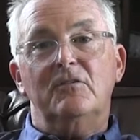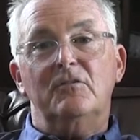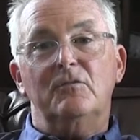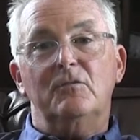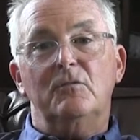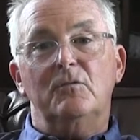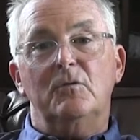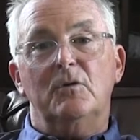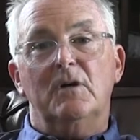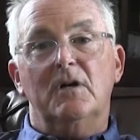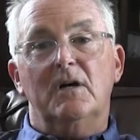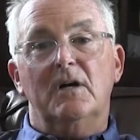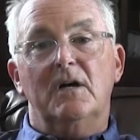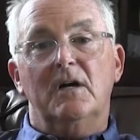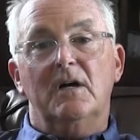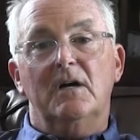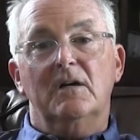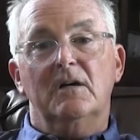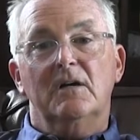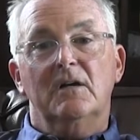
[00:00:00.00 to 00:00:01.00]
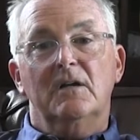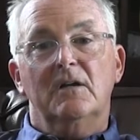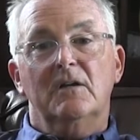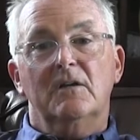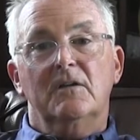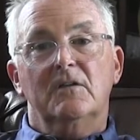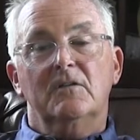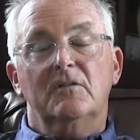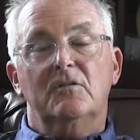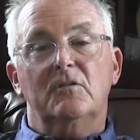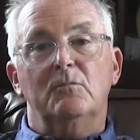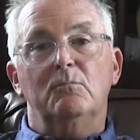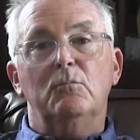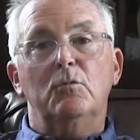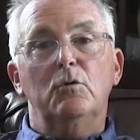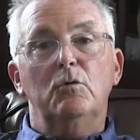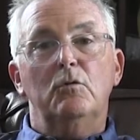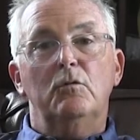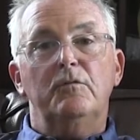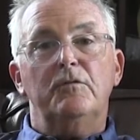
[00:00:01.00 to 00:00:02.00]
to, uh, to
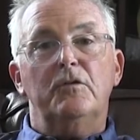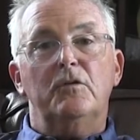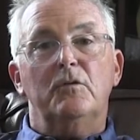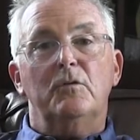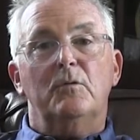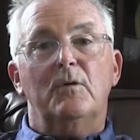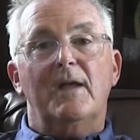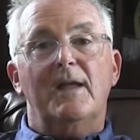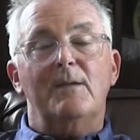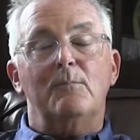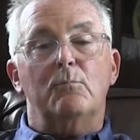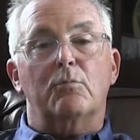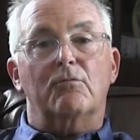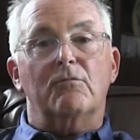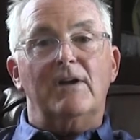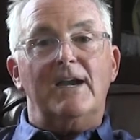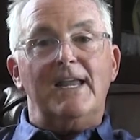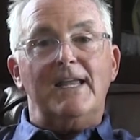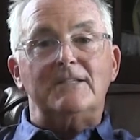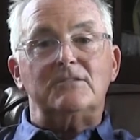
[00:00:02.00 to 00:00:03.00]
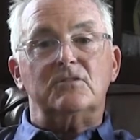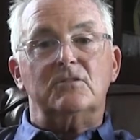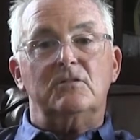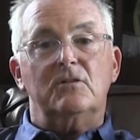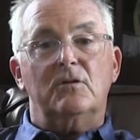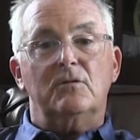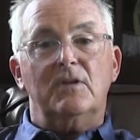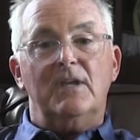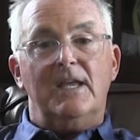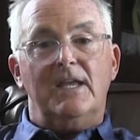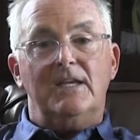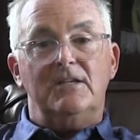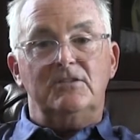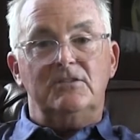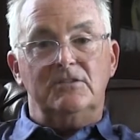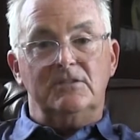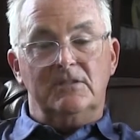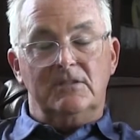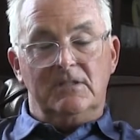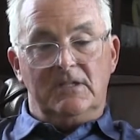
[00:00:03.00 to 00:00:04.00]
move to a branch
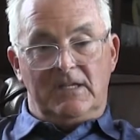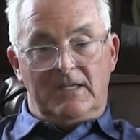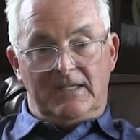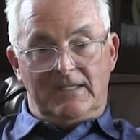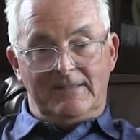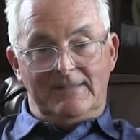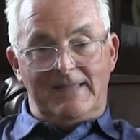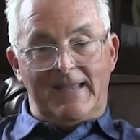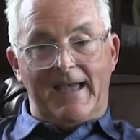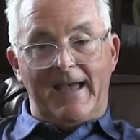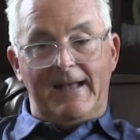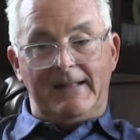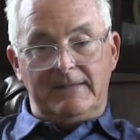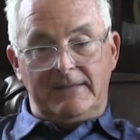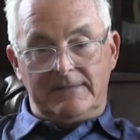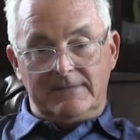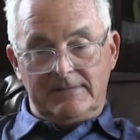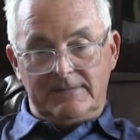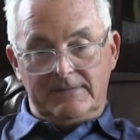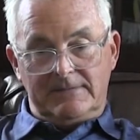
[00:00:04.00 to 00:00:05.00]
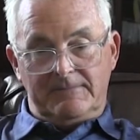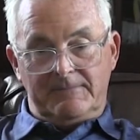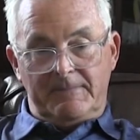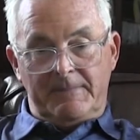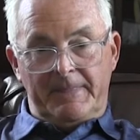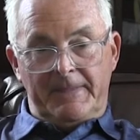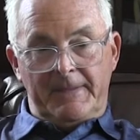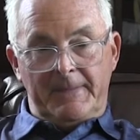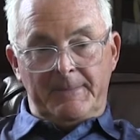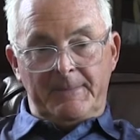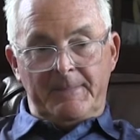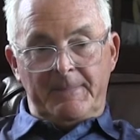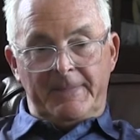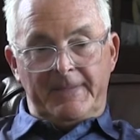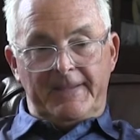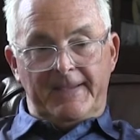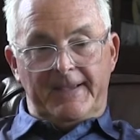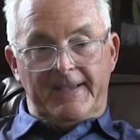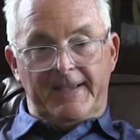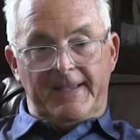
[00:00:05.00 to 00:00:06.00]
location in Dallas.
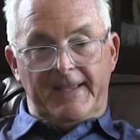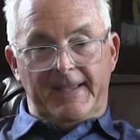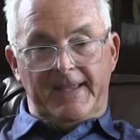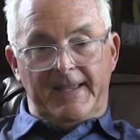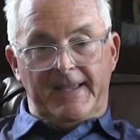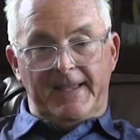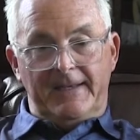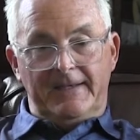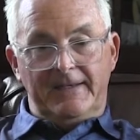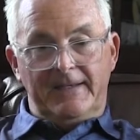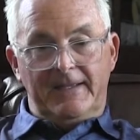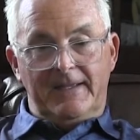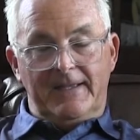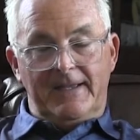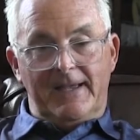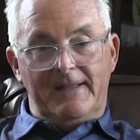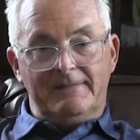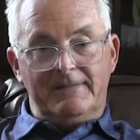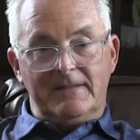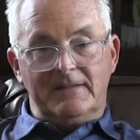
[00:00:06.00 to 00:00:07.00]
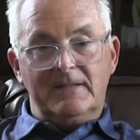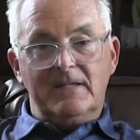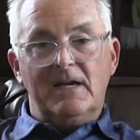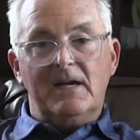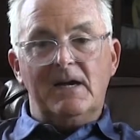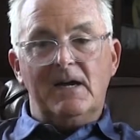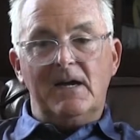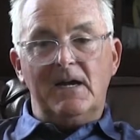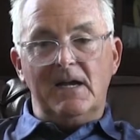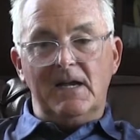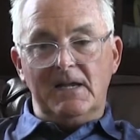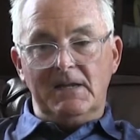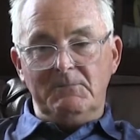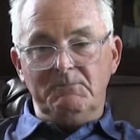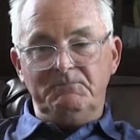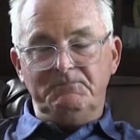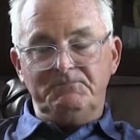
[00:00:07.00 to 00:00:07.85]
And at the time,